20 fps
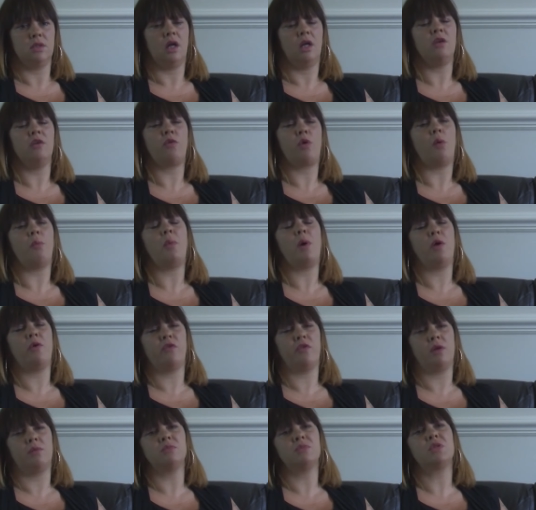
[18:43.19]
And you've got both
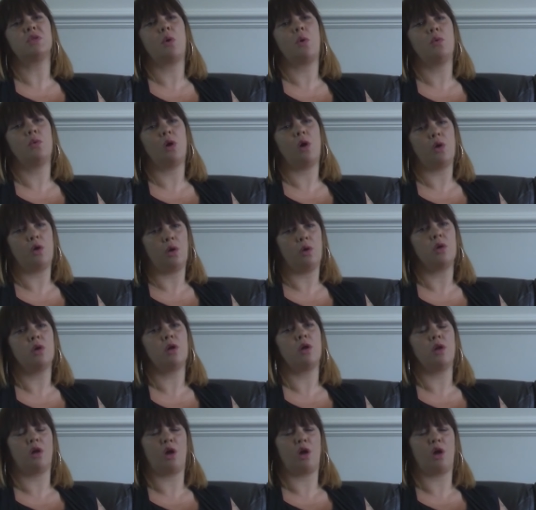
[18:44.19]
of them, so I know you're going